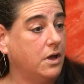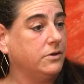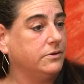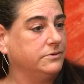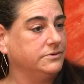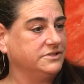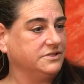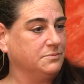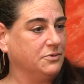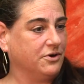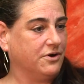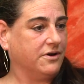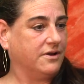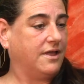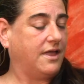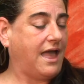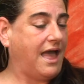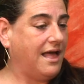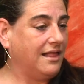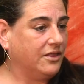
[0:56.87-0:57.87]
Hosmer
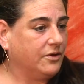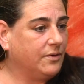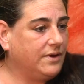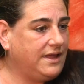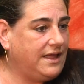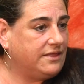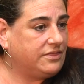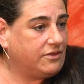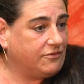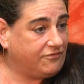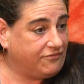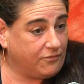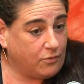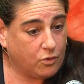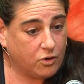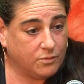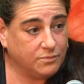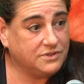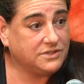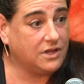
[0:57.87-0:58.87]
Gallery at the
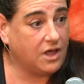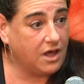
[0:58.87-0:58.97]
Forbes